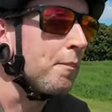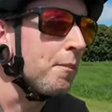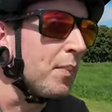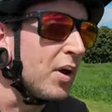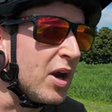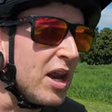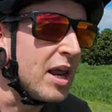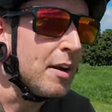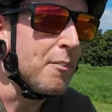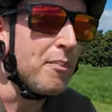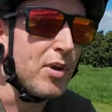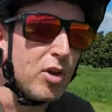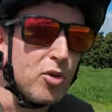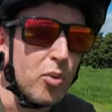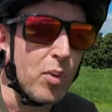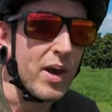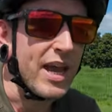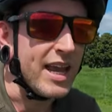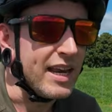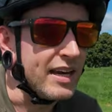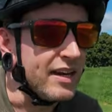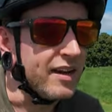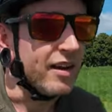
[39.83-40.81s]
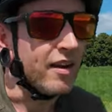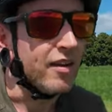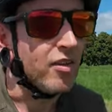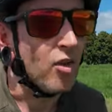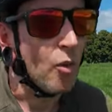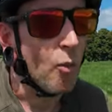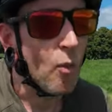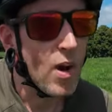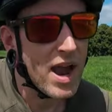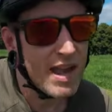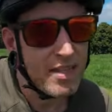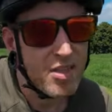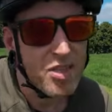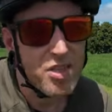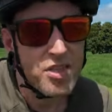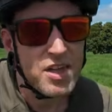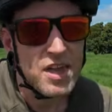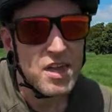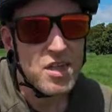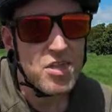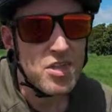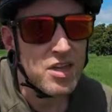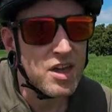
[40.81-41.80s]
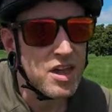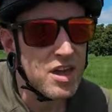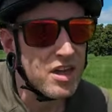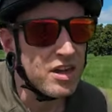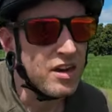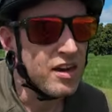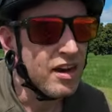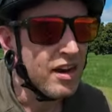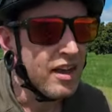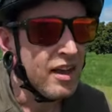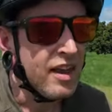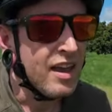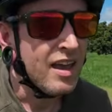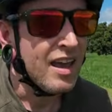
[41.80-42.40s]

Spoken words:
But in between the wet season